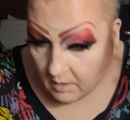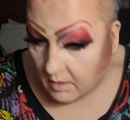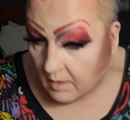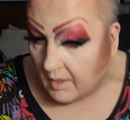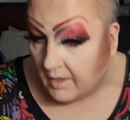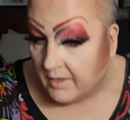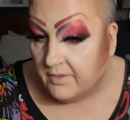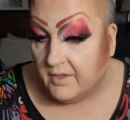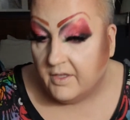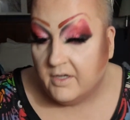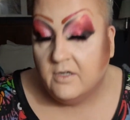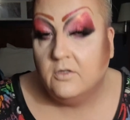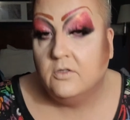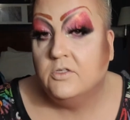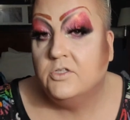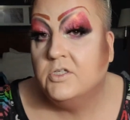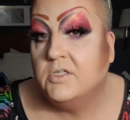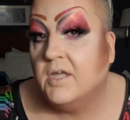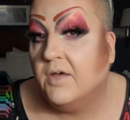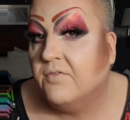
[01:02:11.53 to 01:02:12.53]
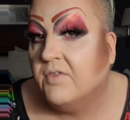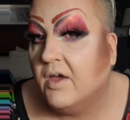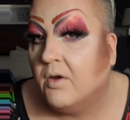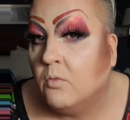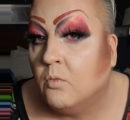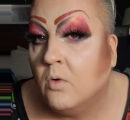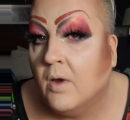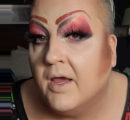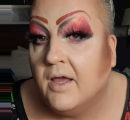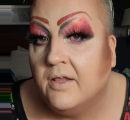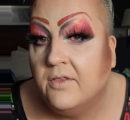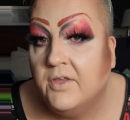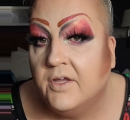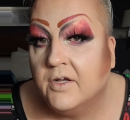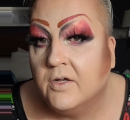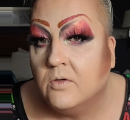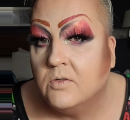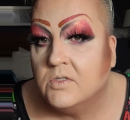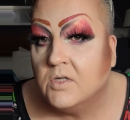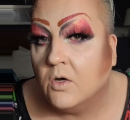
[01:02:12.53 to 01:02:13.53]
And then it'll just have that red that
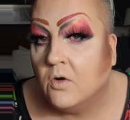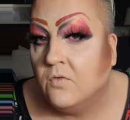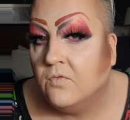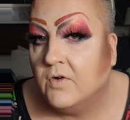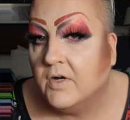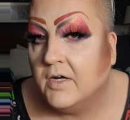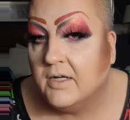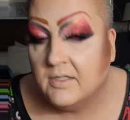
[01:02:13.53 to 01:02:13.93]
goes over it.